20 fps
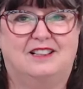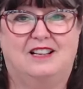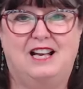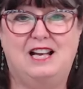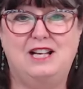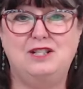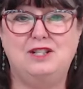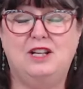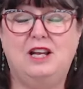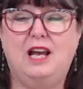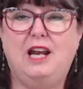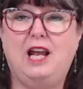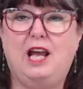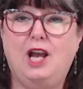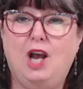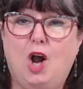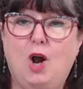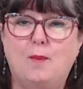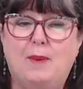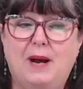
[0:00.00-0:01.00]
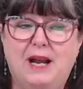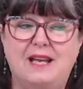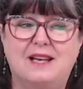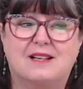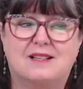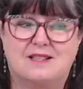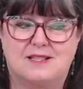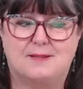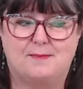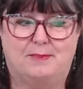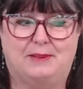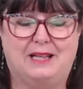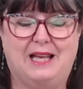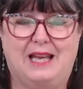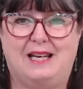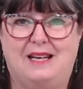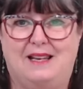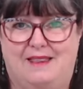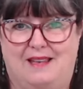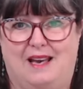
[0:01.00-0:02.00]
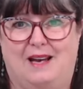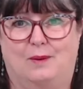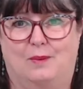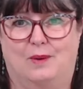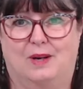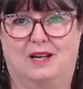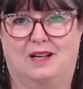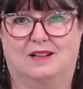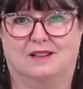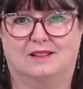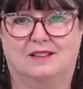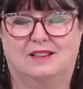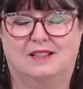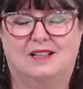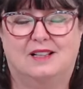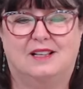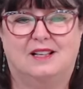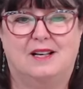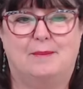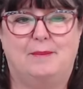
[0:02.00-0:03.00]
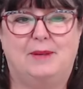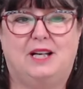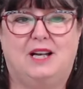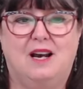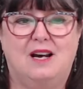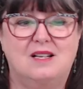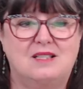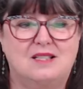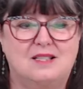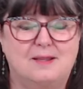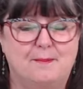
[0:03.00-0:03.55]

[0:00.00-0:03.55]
And, and I hope I explained that well, because